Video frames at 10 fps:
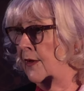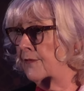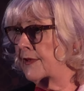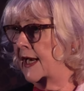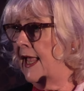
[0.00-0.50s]

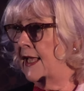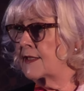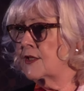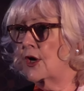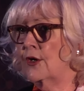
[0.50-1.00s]
For the
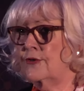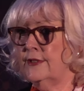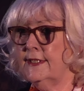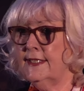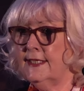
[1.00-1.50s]
last
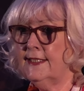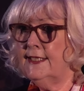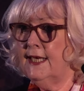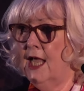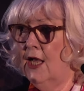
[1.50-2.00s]

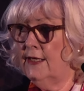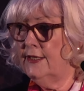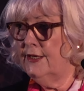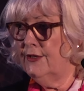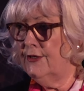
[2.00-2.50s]

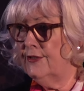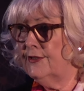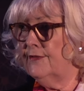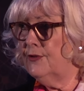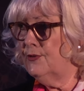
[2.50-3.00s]
169 years
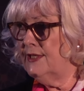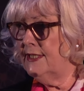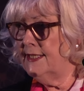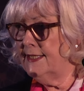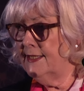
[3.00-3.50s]
of
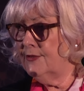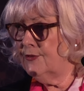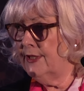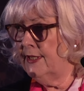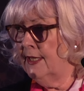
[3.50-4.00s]
UCD's
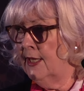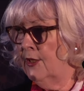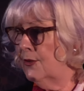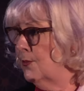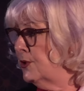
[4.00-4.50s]
history,
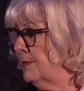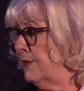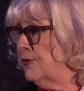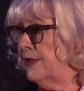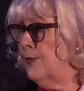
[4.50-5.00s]
there would have been
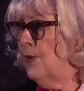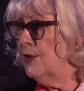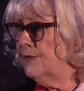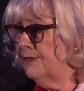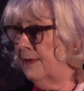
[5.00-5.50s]
three
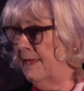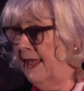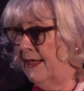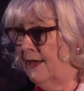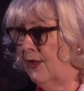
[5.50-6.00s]
wonderful
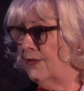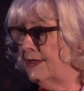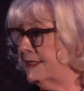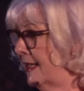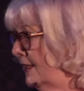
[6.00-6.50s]
men on the
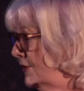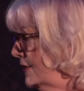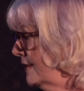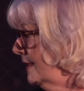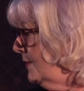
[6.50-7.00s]
stage
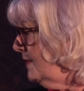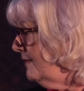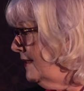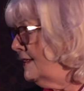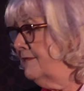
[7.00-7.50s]
at the
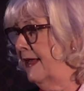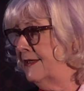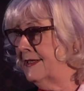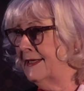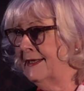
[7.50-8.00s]
equivalent
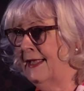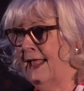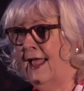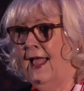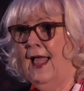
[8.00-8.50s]
event.
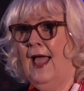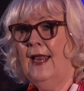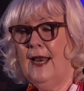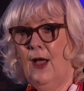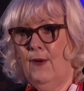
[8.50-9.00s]

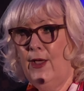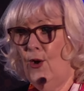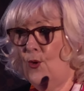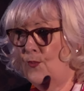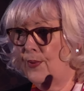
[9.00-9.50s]
And now I
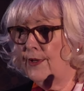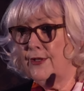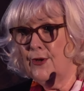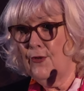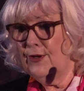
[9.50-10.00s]
hope
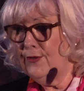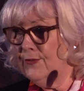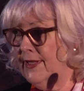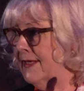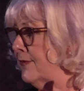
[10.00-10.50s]
you'll all
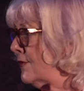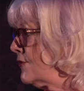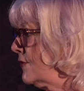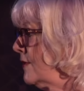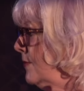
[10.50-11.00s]
agree there's
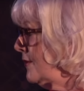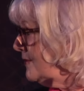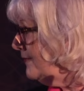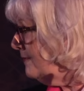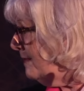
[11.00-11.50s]
three
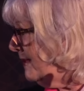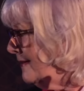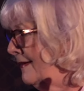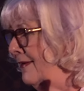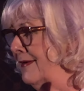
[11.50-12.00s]
wonderful women
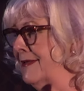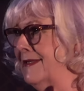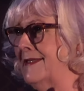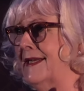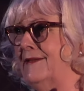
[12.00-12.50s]
on the
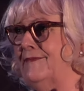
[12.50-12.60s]
stage.